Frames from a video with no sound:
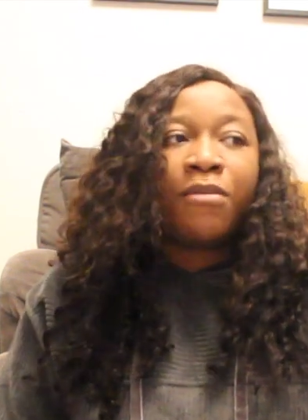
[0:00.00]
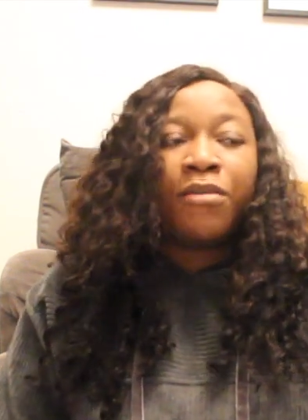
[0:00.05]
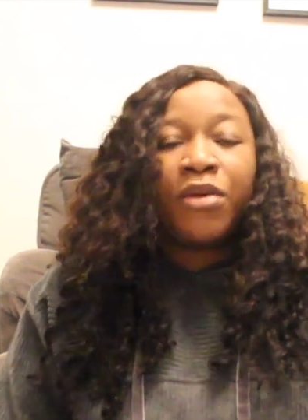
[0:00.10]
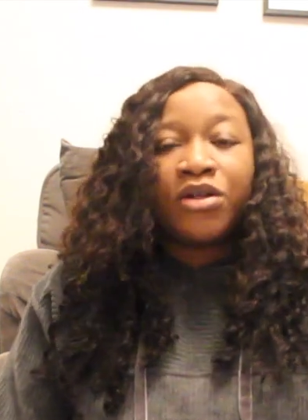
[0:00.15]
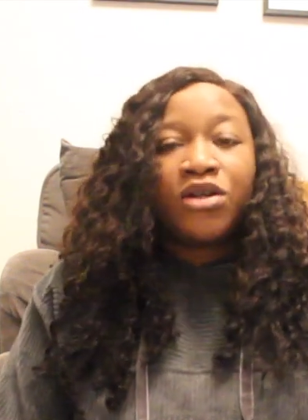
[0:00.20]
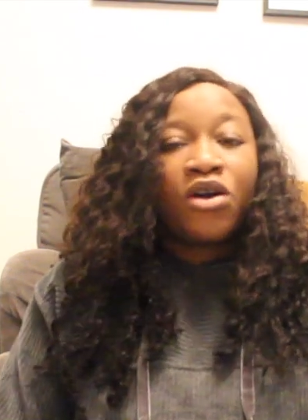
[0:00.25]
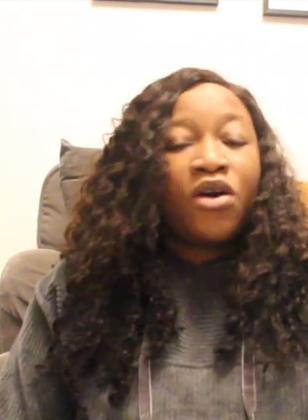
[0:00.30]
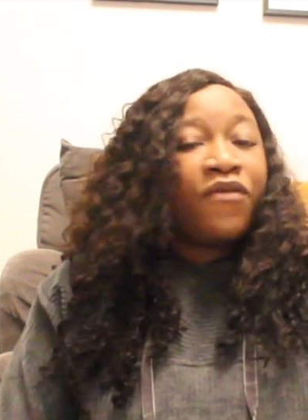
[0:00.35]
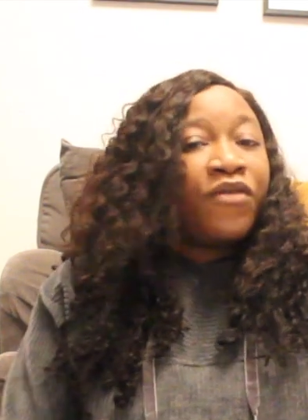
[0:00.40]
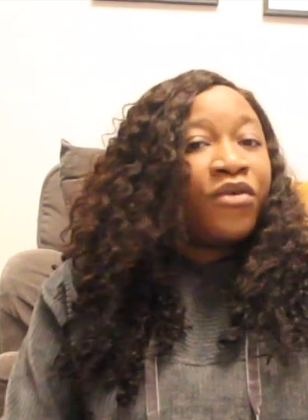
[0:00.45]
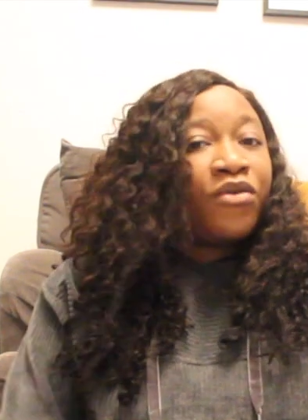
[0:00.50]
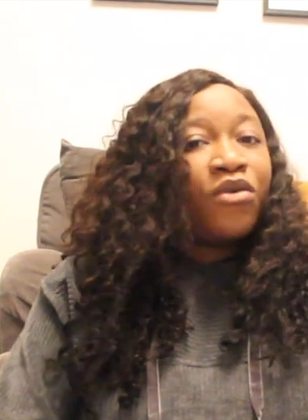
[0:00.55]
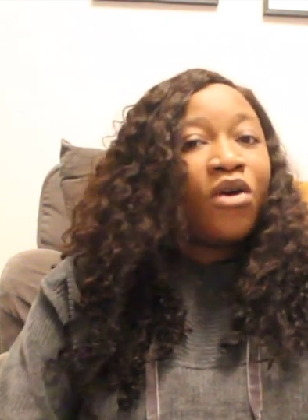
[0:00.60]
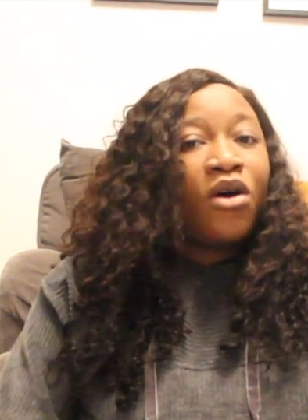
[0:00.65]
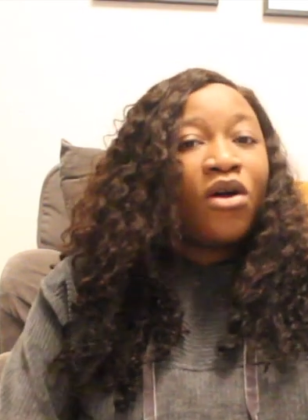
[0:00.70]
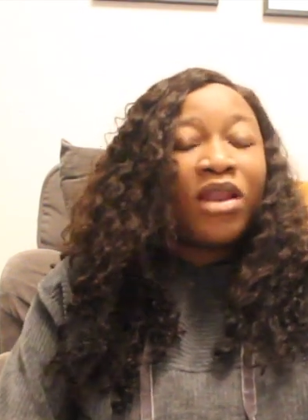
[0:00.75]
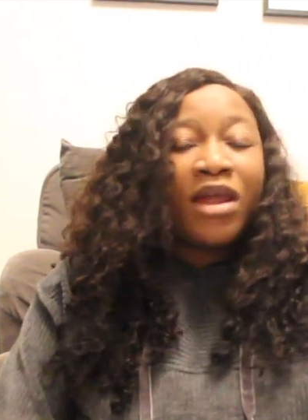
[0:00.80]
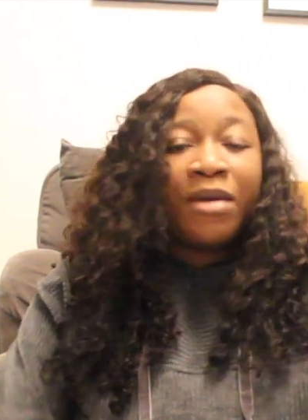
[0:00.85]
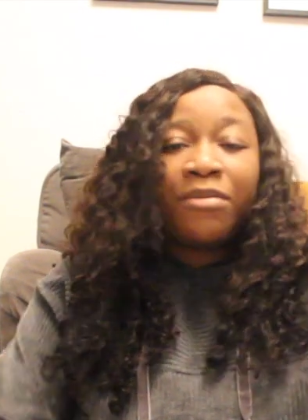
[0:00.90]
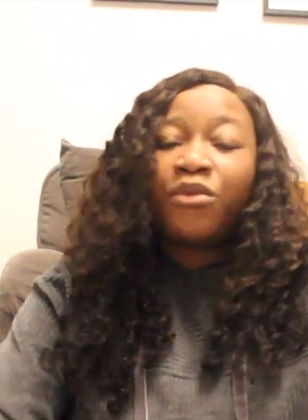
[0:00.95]
but
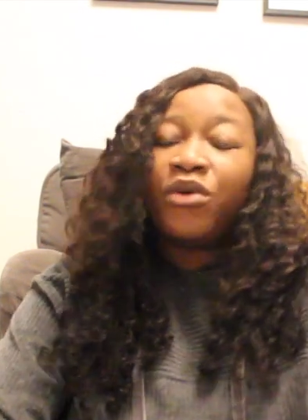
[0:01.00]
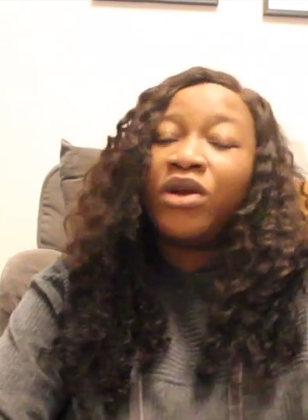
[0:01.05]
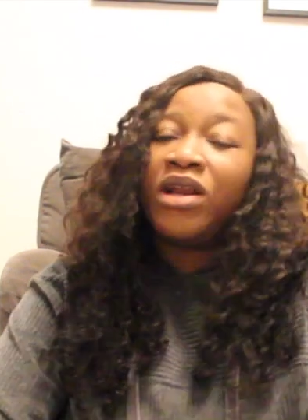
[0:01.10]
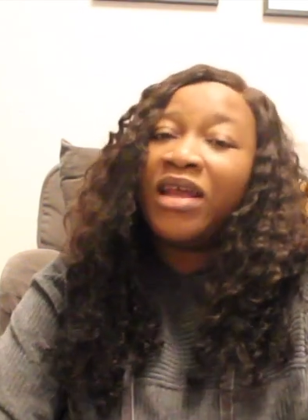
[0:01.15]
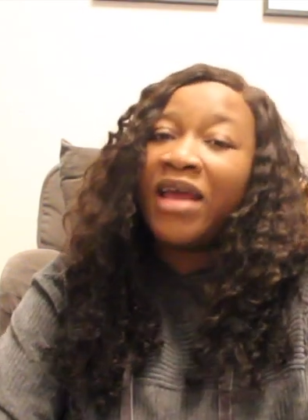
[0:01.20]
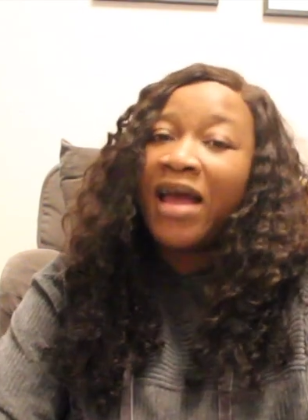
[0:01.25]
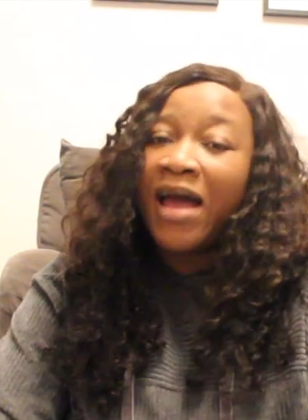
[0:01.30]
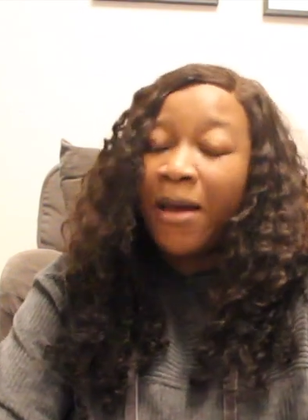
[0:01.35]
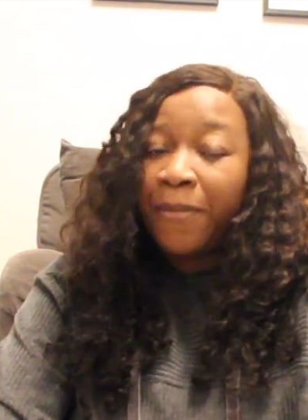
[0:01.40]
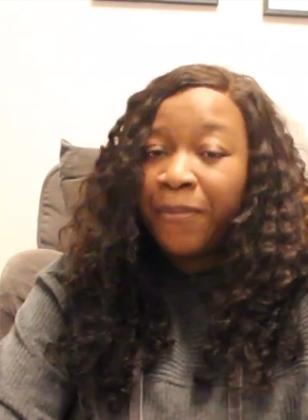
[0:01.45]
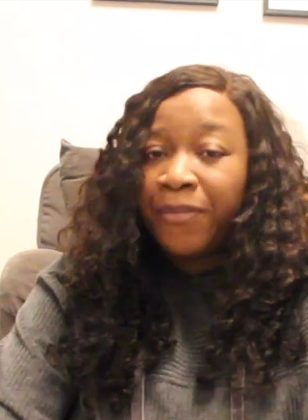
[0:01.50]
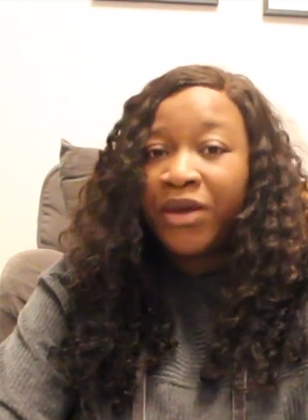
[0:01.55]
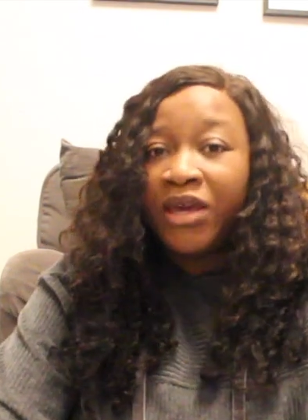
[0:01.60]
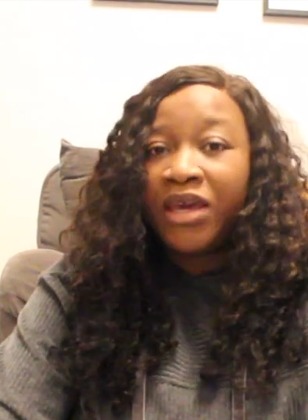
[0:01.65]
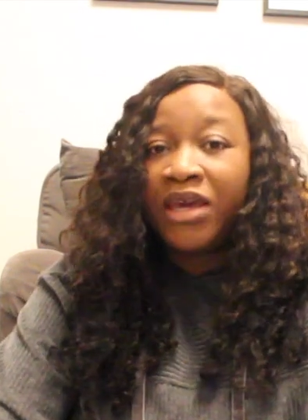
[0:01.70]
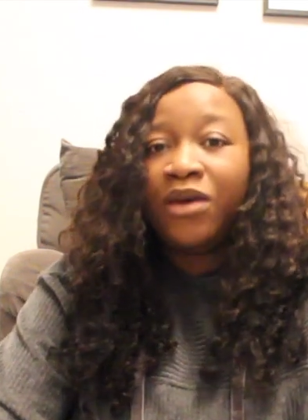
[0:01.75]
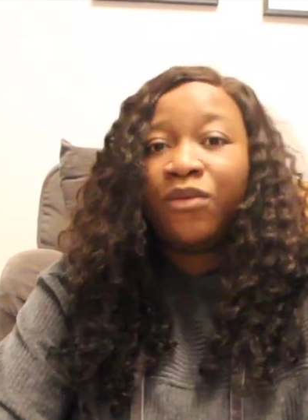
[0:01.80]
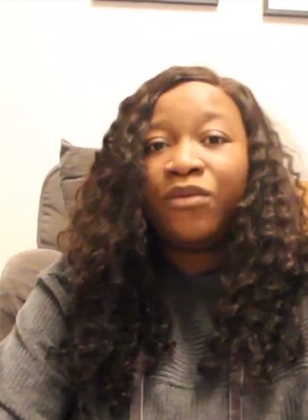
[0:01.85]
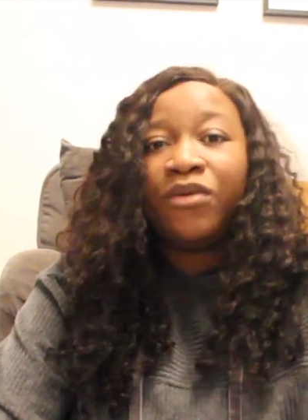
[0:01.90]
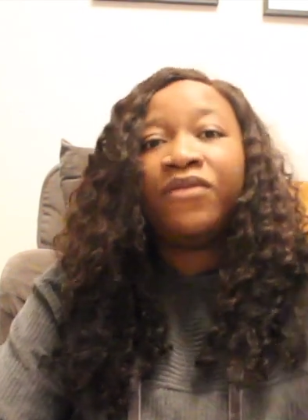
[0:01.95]
overall I'm really
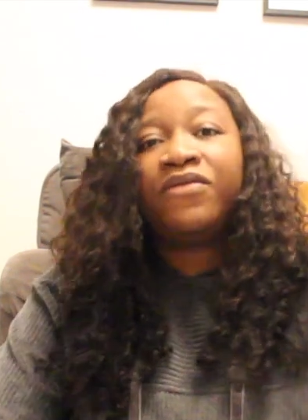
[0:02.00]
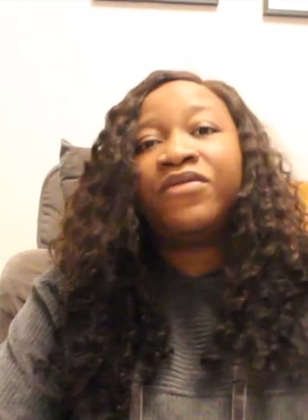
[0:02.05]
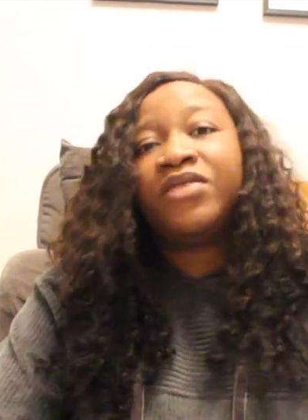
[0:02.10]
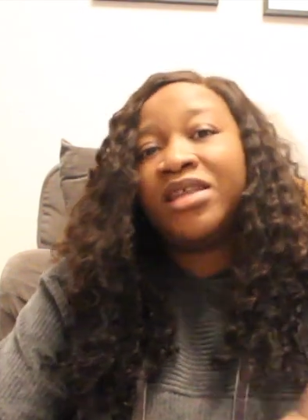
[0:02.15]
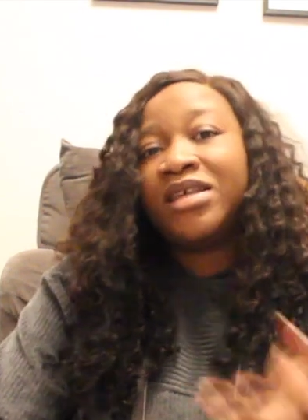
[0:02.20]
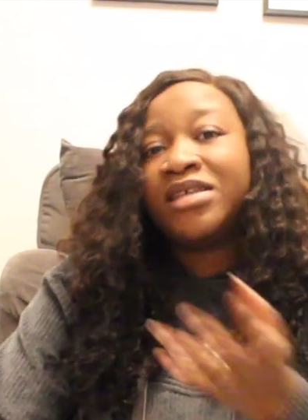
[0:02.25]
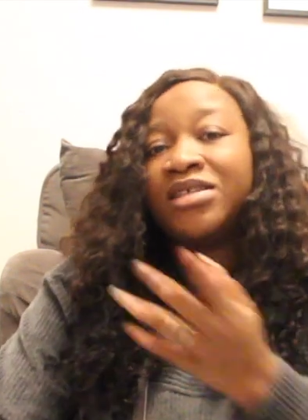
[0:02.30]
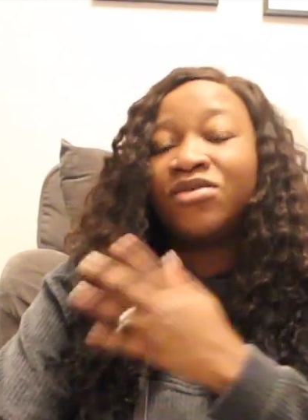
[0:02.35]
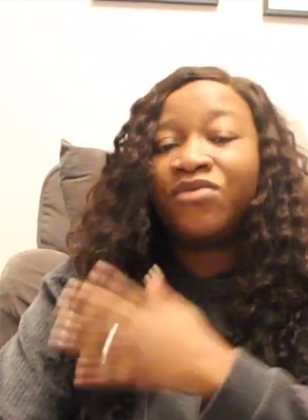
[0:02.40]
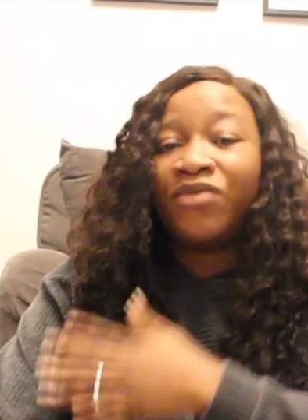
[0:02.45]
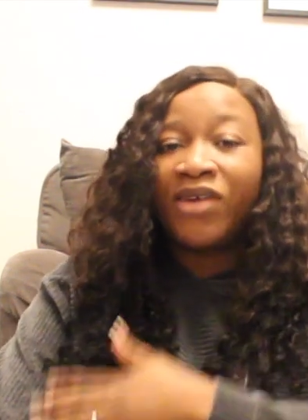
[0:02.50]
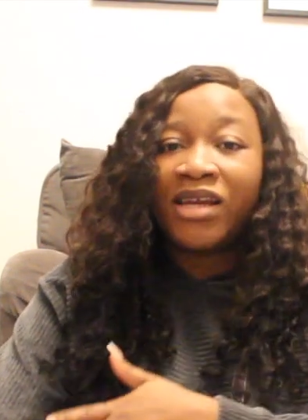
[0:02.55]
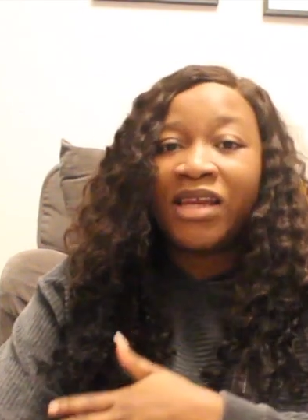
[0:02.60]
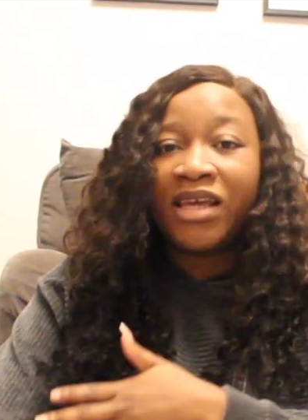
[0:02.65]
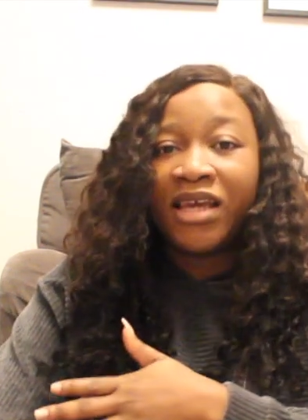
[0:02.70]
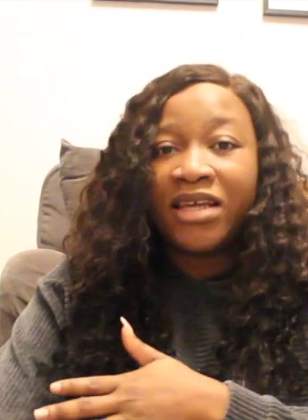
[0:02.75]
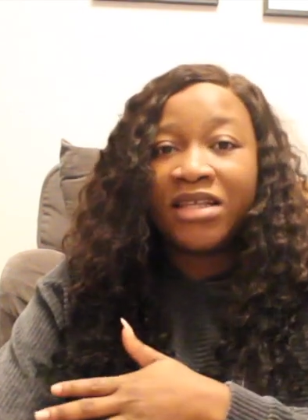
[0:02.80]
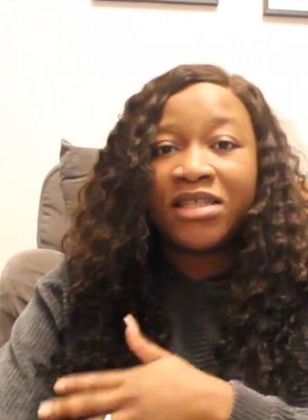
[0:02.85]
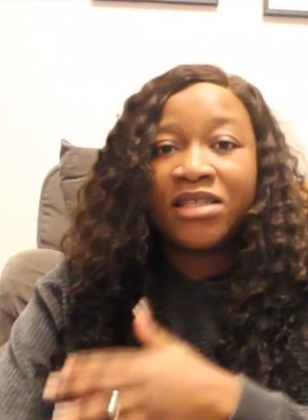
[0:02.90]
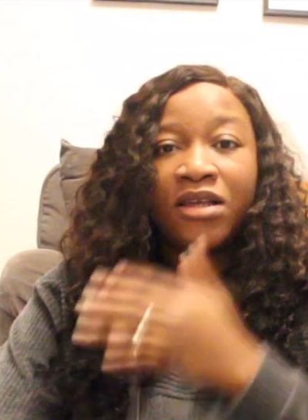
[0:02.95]
happy with this
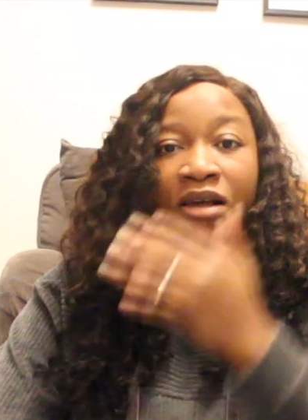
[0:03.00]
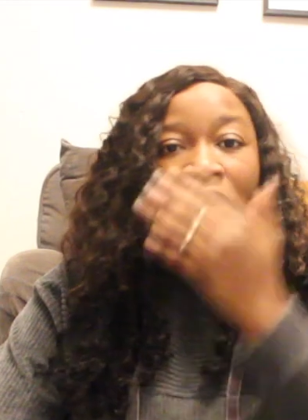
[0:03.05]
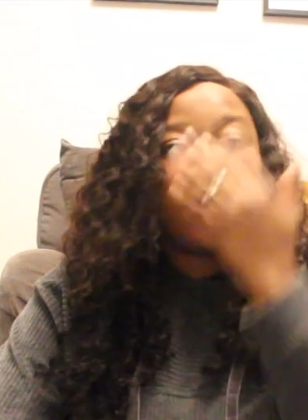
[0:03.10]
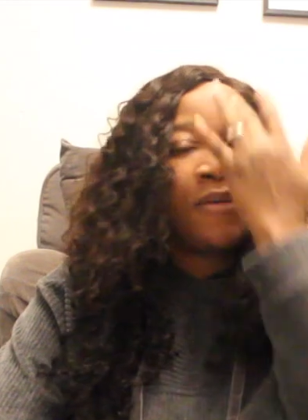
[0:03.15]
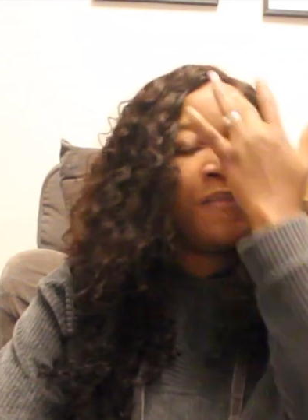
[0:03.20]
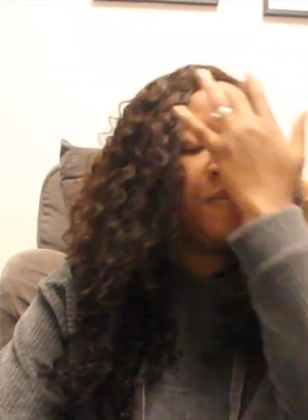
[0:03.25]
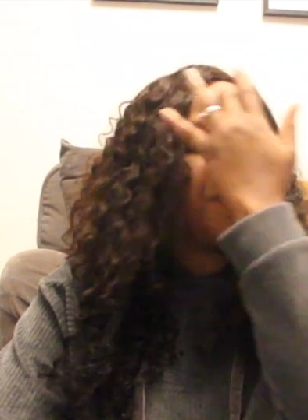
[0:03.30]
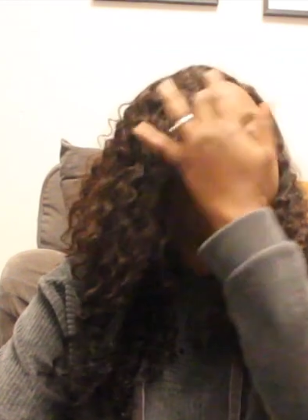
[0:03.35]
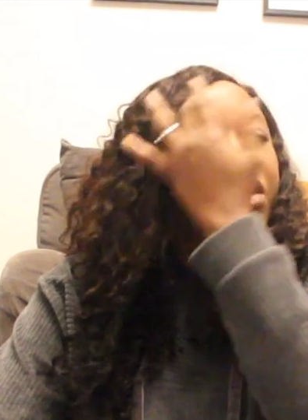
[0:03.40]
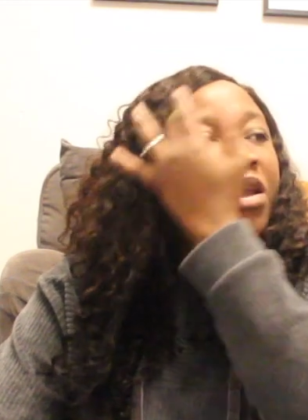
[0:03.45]
radiator